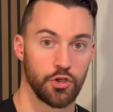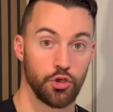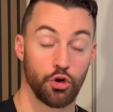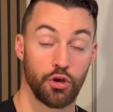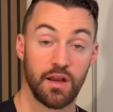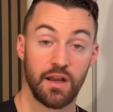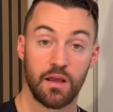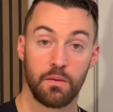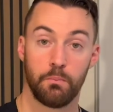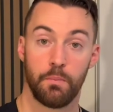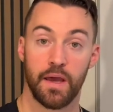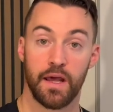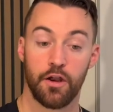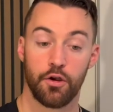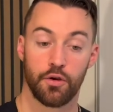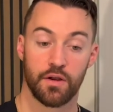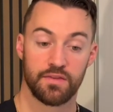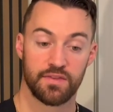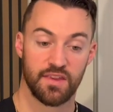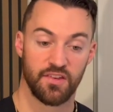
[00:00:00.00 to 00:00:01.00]
You're getting
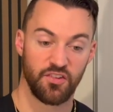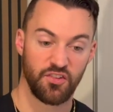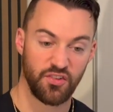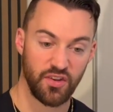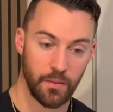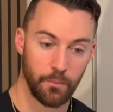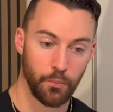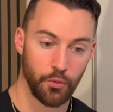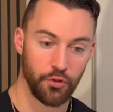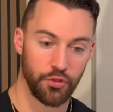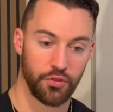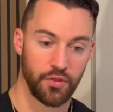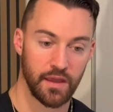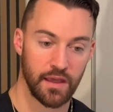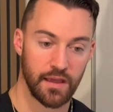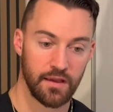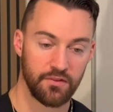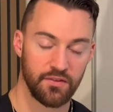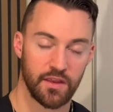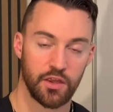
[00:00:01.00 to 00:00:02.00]
better at the simple
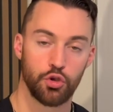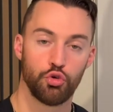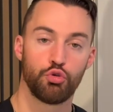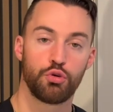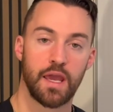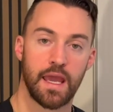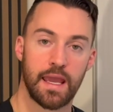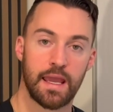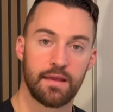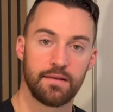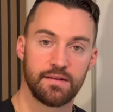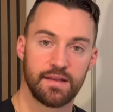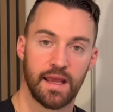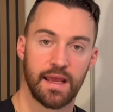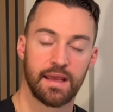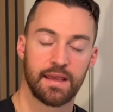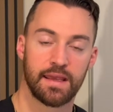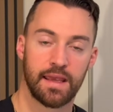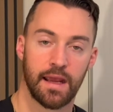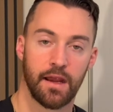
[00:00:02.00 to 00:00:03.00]
things that you can
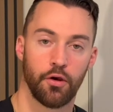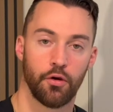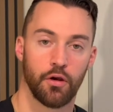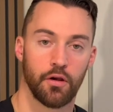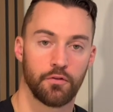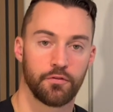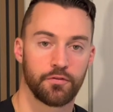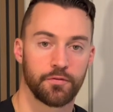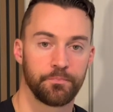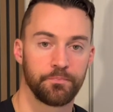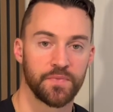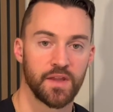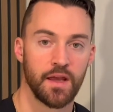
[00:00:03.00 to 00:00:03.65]
take care of.